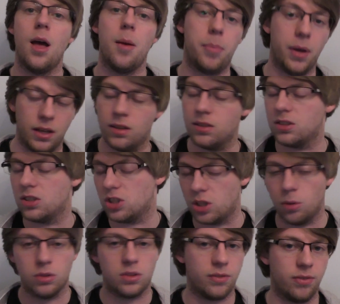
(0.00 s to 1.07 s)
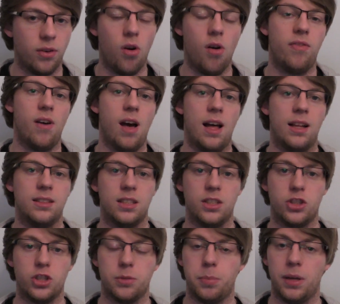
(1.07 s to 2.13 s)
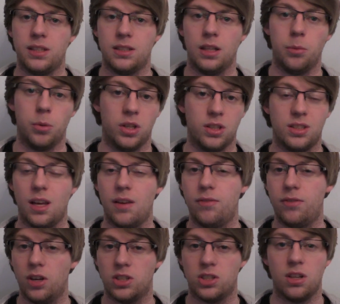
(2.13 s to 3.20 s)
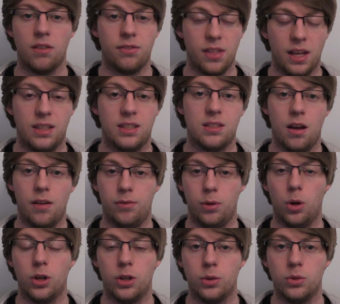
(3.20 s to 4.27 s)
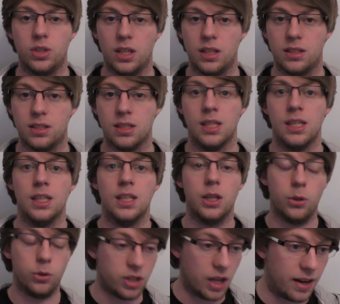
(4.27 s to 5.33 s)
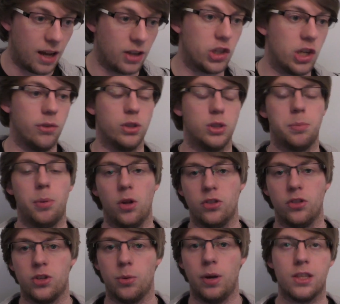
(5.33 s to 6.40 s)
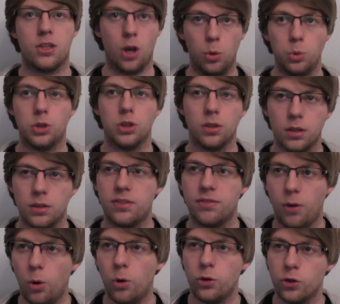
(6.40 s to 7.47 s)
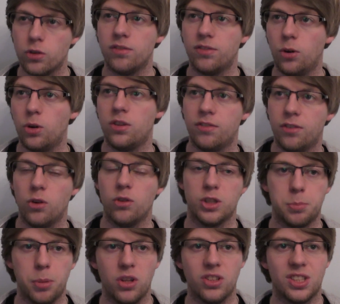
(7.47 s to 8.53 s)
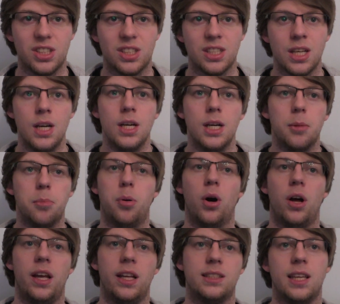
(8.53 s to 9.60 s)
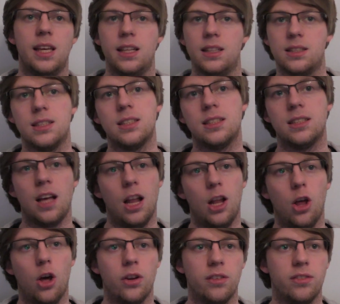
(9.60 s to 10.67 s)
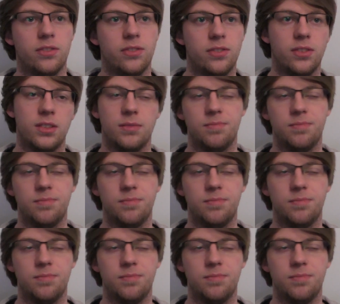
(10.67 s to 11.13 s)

opinions and so on and so forth, and just basically want to say first off, thanks to everyone who did actually respond to it. Total, there's 444 responses, but it's a lot of